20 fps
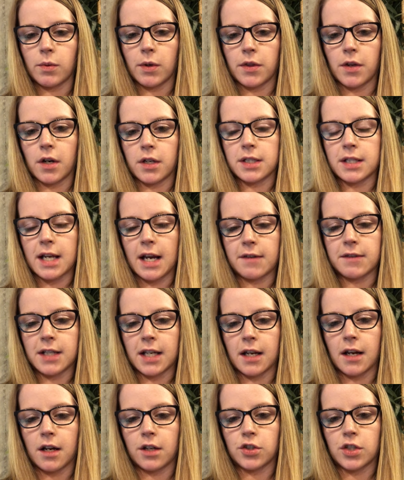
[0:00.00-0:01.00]
with our staff
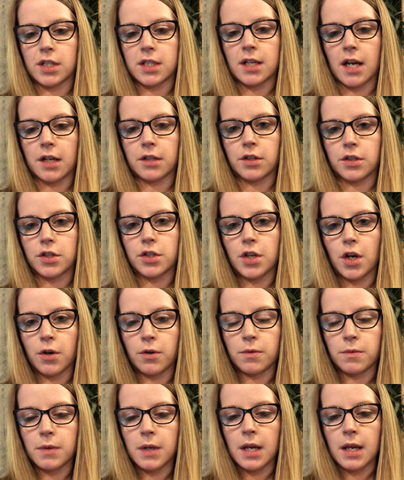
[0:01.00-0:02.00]
psychologist, Dr.
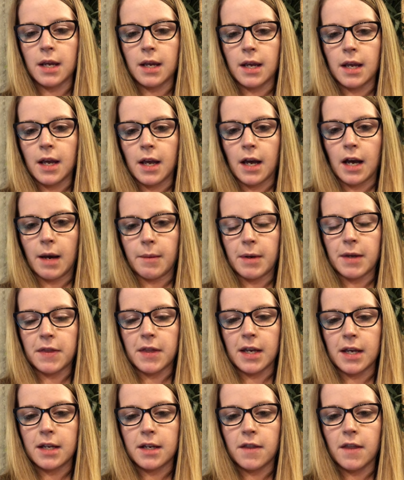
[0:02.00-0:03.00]
Stote. At
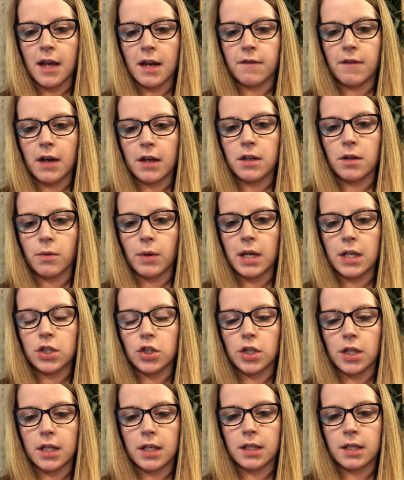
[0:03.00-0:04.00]
the end of that
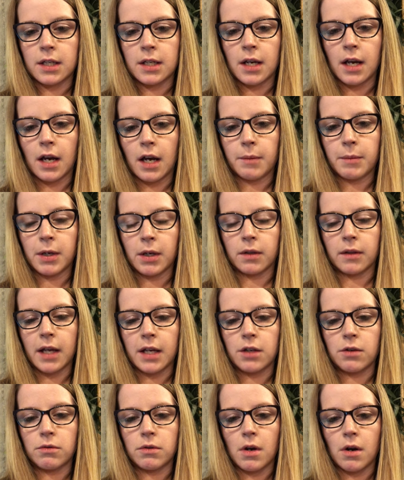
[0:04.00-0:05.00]
evaluation, he'll
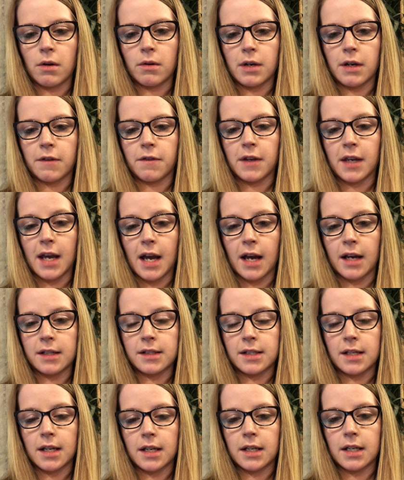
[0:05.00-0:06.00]
let you know if he
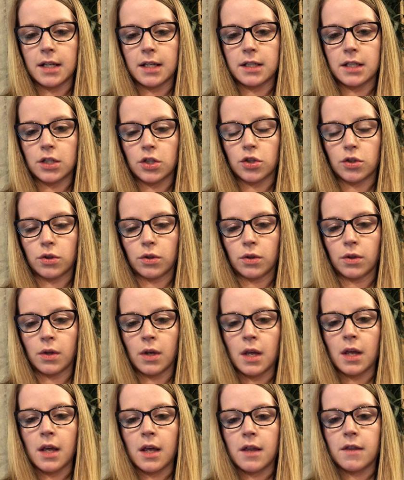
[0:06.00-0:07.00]
has any
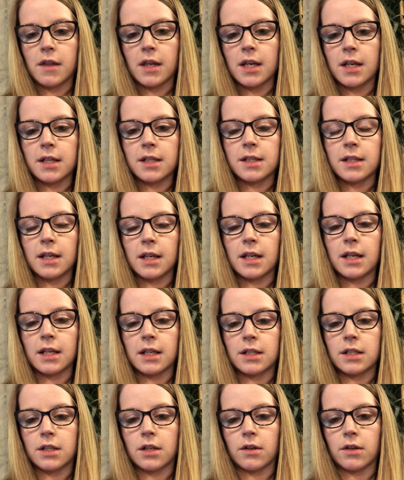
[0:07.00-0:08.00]
additional things that
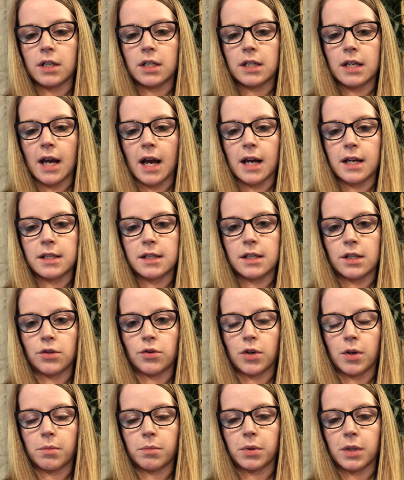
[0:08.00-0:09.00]
he is going to ask that
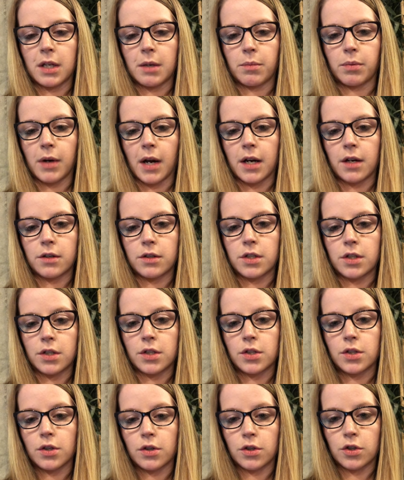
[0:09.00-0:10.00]
you complete prior to
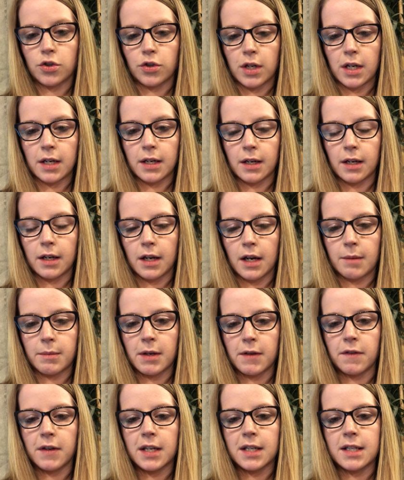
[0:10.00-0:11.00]
surgery.
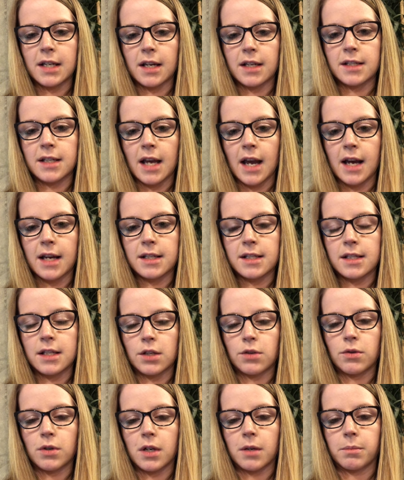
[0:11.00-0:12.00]
If he does ask that
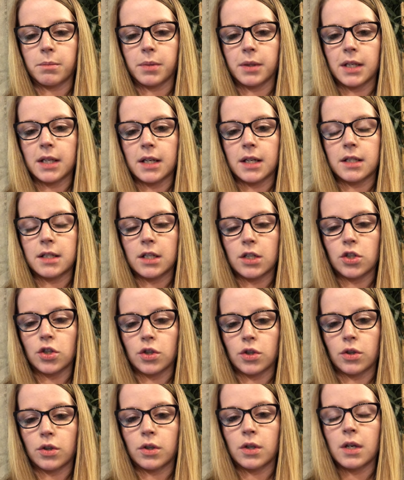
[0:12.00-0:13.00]
you complete
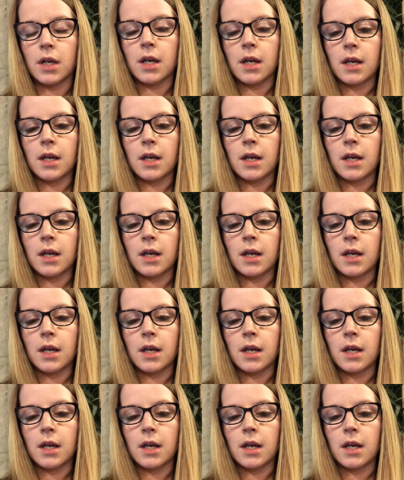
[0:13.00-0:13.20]
additional